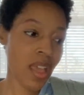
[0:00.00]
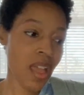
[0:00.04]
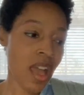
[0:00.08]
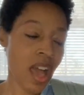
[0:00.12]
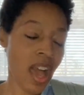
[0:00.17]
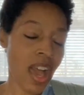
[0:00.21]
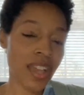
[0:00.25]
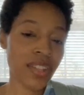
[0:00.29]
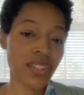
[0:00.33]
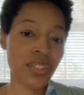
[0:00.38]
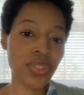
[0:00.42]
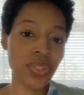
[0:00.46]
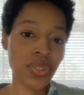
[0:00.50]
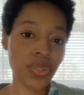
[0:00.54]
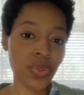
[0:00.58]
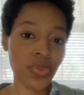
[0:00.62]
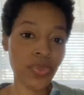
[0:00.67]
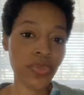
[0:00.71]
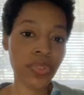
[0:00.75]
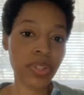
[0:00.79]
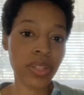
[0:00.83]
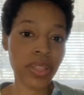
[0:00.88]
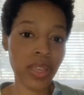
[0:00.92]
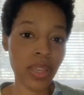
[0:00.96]
I do
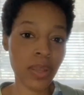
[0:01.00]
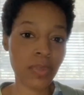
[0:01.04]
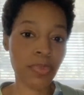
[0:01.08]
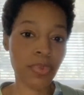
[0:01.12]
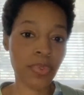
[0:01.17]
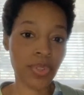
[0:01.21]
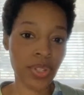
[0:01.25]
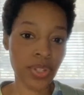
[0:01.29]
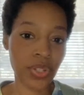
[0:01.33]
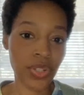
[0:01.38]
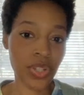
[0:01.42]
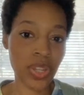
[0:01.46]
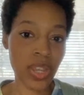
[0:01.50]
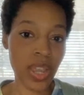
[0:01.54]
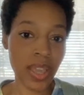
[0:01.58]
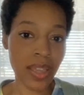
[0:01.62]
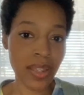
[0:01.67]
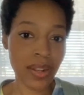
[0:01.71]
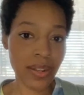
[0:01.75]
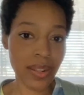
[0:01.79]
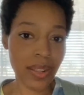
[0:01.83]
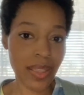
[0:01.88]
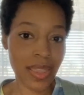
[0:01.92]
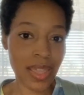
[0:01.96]
really
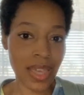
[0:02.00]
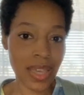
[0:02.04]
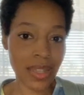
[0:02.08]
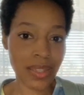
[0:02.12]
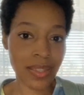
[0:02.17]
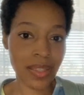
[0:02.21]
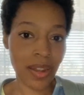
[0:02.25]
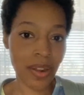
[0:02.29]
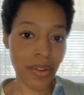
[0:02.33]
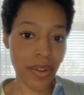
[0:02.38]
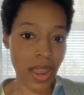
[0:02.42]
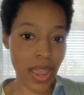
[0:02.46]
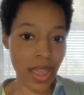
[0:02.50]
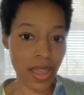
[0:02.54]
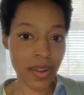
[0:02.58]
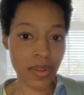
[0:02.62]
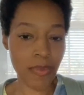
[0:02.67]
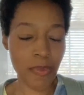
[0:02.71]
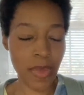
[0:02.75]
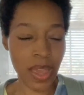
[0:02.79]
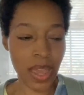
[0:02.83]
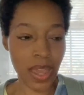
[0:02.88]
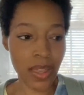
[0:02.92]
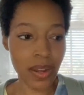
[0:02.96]
appreciate things that are
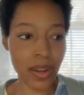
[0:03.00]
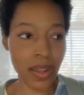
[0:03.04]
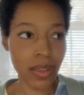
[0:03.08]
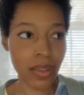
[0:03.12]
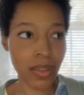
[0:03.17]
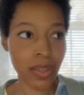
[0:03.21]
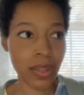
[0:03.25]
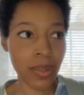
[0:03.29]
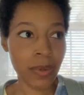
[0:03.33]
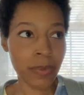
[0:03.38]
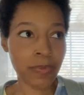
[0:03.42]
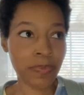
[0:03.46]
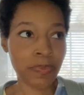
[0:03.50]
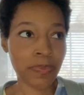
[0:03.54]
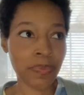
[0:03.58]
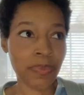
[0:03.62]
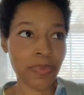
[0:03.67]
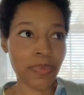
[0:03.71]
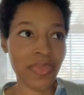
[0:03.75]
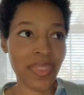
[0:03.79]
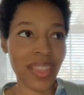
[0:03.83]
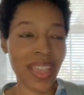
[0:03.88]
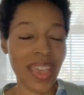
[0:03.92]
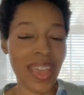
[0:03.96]
handmade.
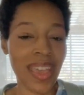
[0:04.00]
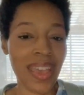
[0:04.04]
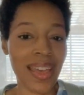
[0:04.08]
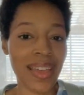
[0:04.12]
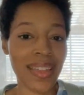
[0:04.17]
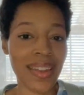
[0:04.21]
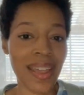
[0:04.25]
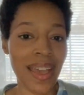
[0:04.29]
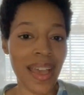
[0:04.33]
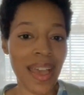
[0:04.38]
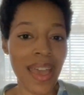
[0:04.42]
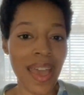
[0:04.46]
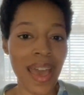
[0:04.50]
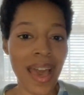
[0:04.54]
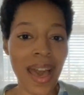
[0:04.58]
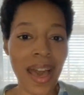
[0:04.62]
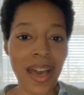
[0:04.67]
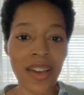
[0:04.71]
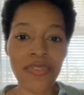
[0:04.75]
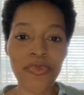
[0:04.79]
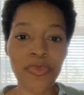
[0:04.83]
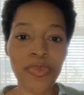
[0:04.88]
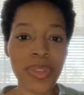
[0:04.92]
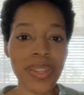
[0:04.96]
And I
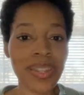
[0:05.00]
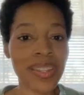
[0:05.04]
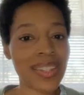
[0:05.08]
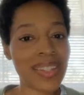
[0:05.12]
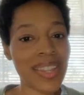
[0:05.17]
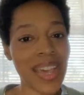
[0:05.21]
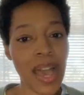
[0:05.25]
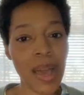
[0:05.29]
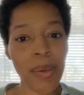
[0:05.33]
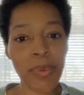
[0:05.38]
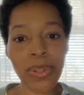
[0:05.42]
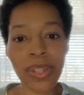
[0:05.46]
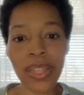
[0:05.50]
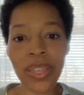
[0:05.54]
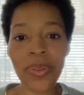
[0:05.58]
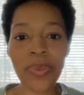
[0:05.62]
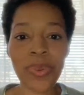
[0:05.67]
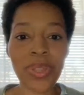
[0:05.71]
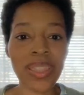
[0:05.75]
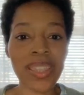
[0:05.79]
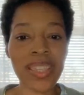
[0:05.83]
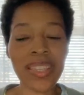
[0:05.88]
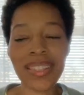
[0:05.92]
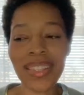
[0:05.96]
have been dabbling
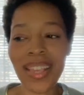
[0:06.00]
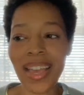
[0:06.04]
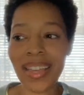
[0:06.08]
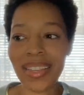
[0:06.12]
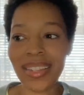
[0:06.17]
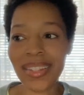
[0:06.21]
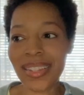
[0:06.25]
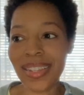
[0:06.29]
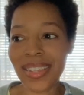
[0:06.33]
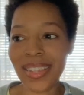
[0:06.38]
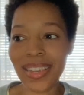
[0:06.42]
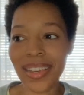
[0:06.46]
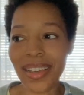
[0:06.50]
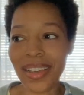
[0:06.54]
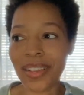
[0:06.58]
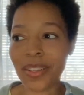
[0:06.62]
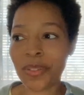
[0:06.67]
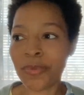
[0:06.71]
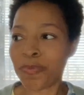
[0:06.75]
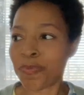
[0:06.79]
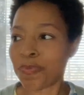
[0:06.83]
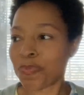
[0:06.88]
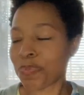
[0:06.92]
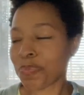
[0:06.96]
with this idea
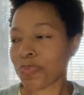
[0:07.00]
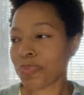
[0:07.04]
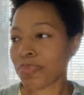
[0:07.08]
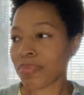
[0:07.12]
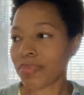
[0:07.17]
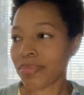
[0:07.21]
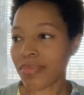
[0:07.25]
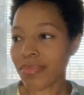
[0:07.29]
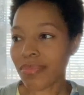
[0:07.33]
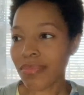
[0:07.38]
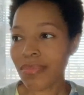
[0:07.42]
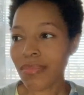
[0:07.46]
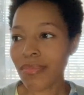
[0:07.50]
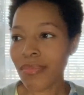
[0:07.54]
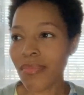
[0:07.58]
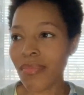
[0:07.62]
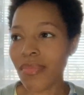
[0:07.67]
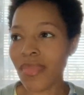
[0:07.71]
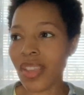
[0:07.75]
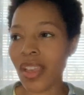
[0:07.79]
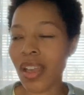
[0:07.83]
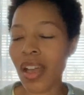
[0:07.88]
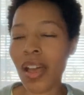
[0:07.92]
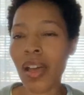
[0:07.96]

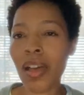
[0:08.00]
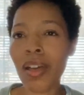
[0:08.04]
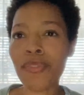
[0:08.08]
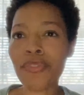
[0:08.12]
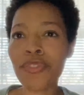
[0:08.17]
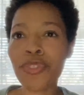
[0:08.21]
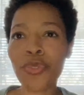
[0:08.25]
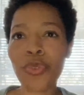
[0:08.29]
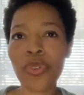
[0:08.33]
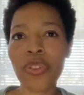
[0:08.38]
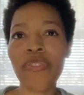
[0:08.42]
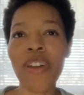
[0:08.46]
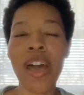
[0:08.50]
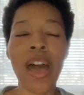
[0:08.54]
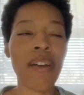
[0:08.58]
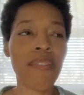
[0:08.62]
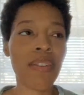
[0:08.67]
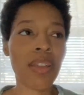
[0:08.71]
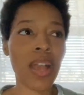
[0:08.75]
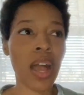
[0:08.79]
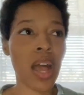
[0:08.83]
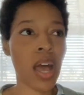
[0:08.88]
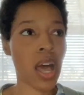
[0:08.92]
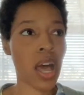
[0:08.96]
of sort of
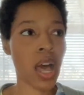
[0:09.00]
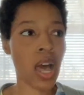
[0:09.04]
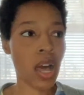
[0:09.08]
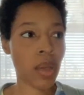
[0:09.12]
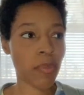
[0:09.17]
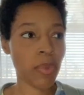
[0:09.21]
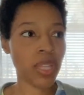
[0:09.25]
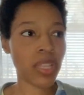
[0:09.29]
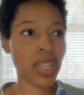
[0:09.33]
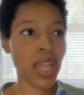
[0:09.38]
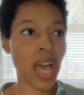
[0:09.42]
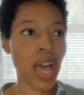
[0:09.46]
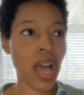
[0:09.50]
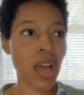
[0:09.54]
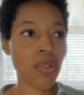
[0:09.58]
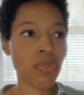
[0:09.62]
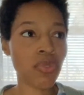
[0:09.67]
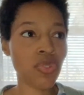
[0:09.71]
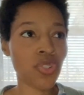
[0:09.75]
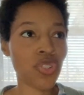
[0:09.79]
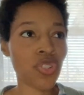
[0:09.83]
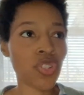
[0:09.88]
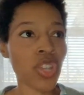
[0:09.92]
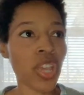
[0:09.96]
having a hobby
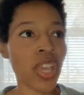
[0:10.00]
lounge